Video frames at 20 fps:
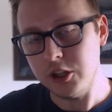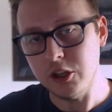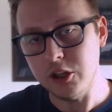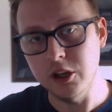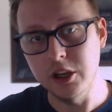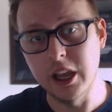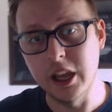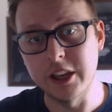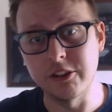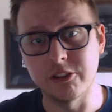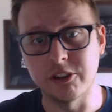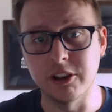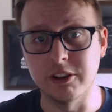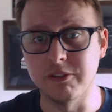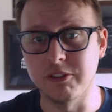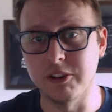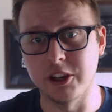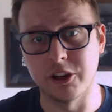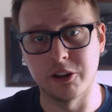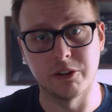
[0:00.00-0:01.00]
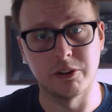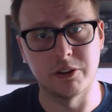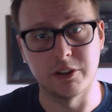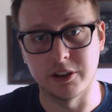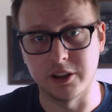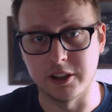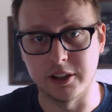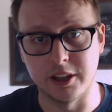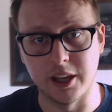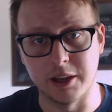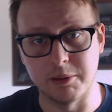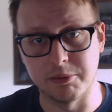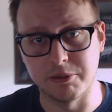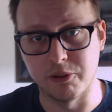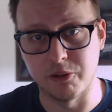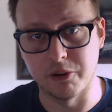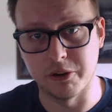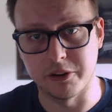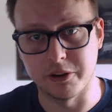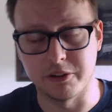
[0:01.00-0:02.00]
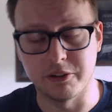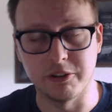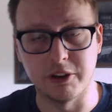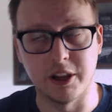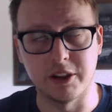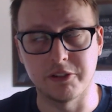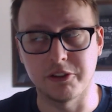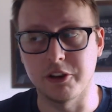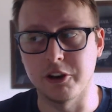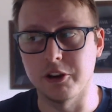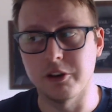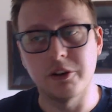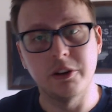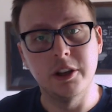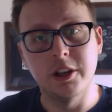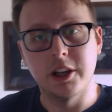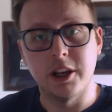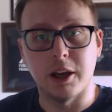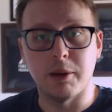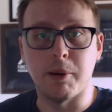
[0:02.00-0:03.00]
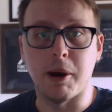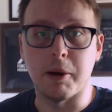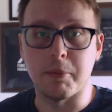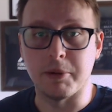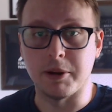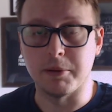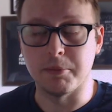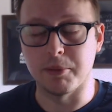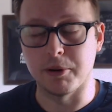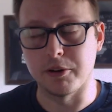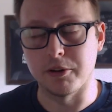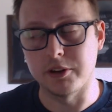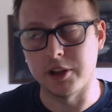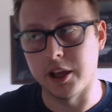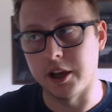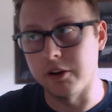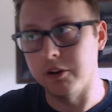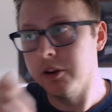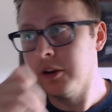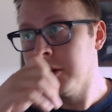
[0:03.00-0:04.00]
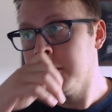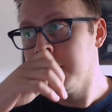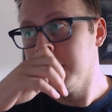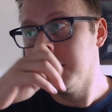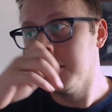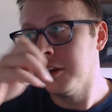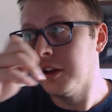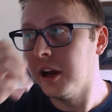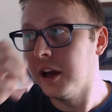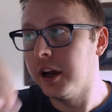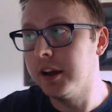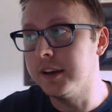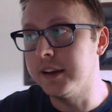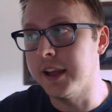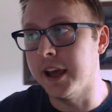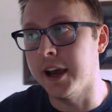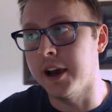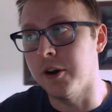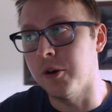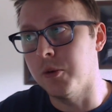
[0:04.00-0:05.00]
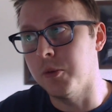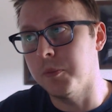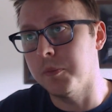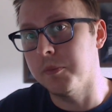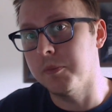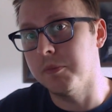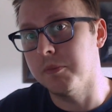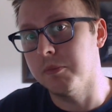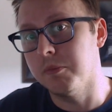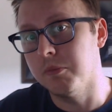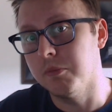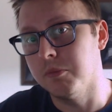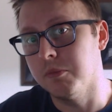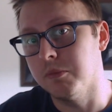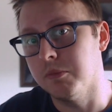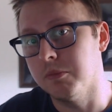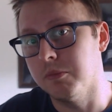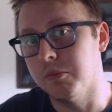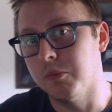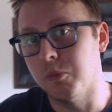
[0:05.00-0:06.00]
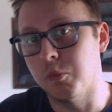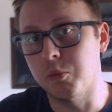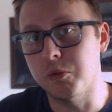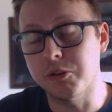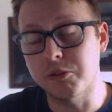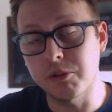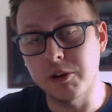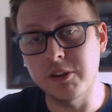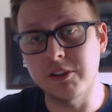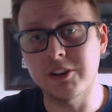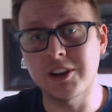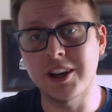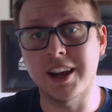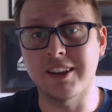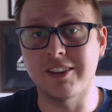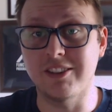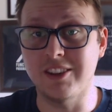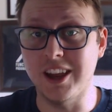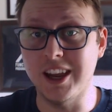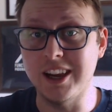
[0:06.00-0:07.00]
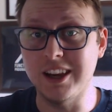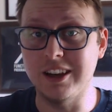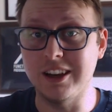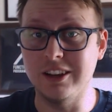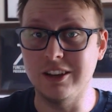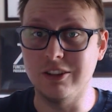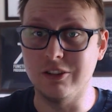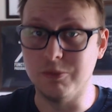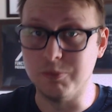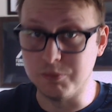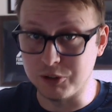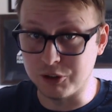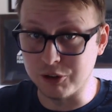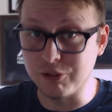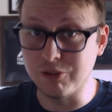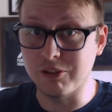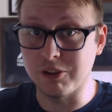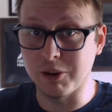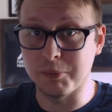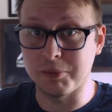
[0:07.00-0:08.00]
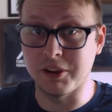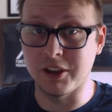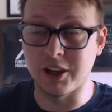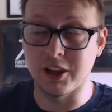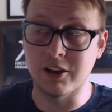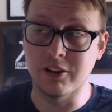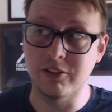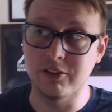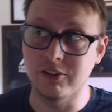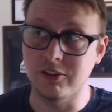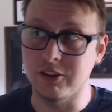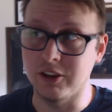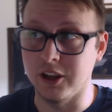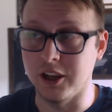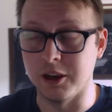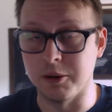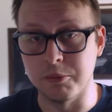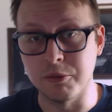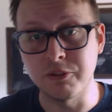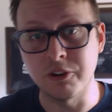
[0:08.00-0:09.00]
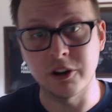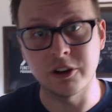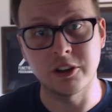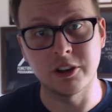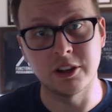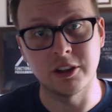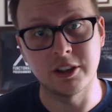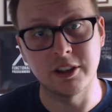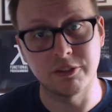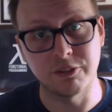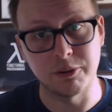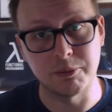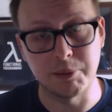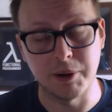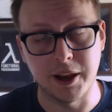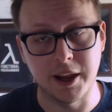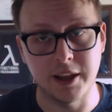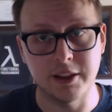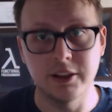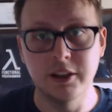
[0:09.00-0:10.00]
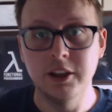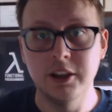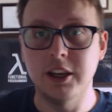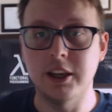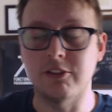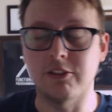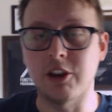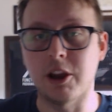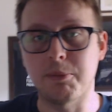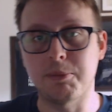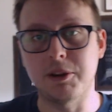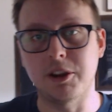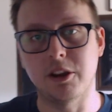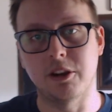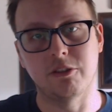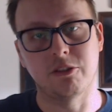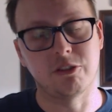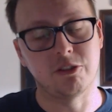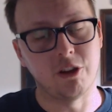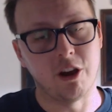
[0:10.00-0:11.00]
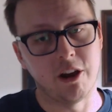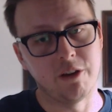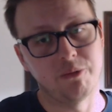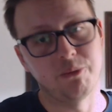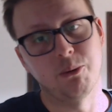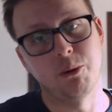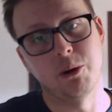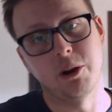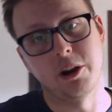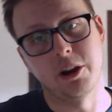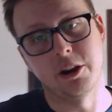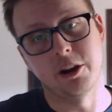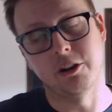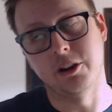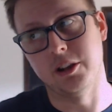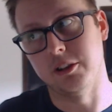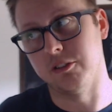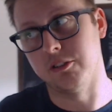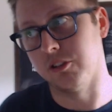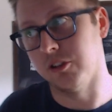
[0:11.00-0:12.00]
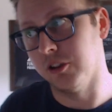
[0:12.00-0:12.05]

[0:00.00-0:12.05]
I just did a video the day before, two days ago, about being burnt out. Now, the reason I say do something else, uh, move on to a different path, is not because software is